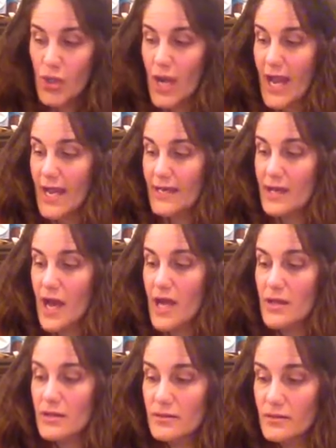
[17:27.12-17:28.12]
And
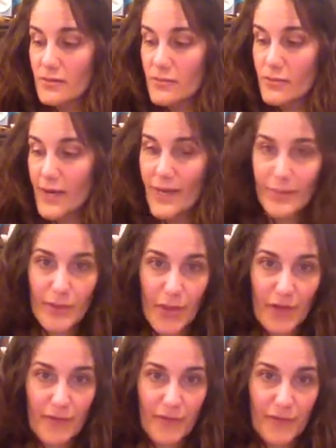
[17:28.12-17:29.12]
I'll ramble
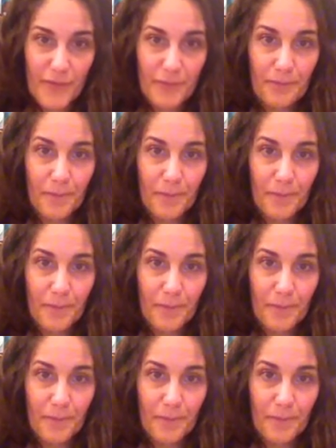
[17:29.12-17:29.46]
off